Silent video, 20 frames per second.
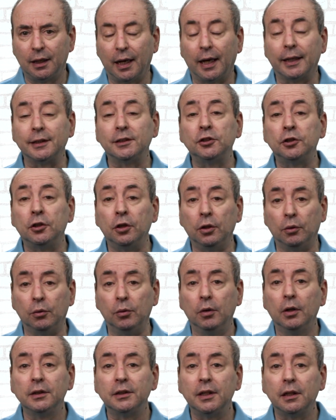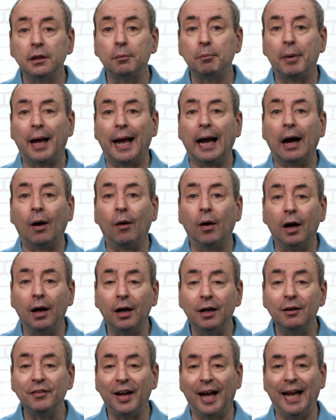as 2 to the power
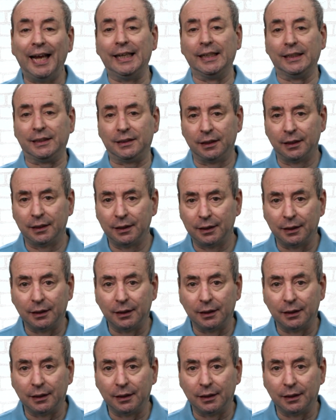of 8.